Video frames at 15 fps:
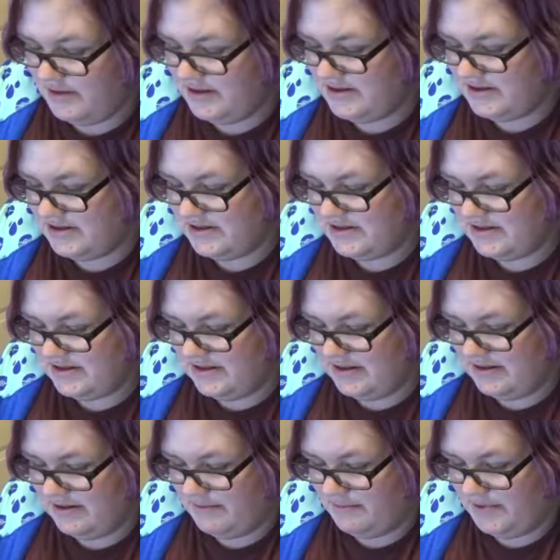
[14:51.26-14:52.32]
let's just
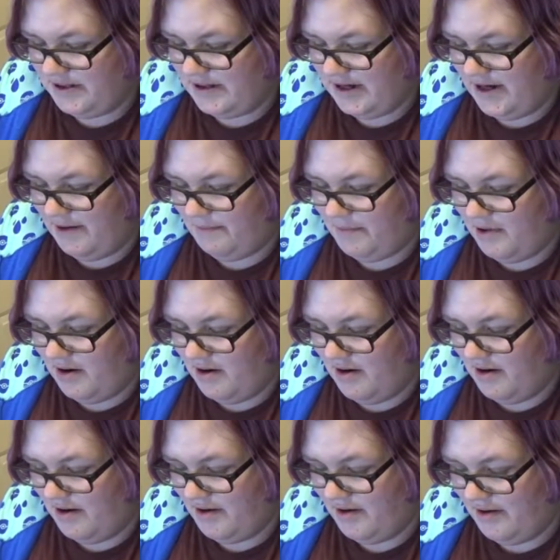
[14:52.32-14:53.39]
recap
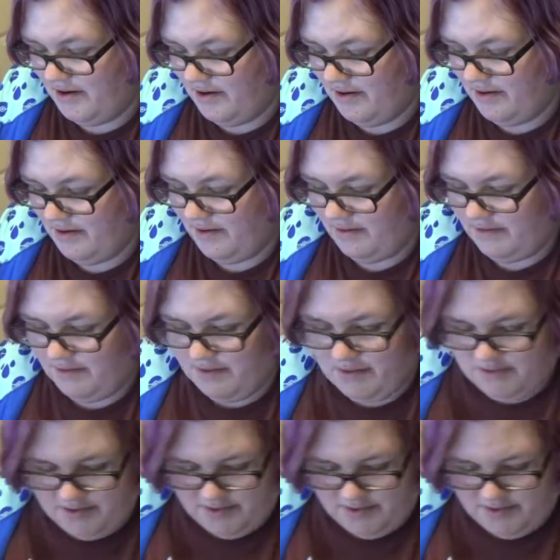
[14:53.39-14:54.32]
on, hold